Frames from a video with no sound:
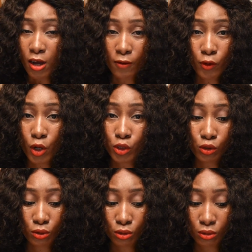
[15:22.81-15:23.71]
of
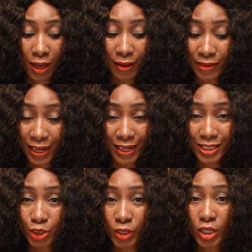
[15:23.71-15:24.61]
course, to have the
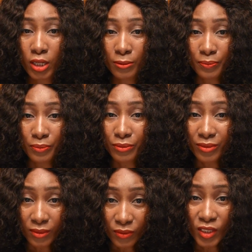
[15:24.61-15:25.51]
electric
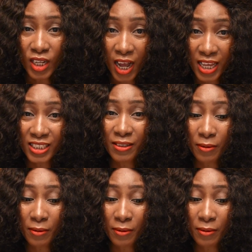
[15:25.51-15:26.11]
cars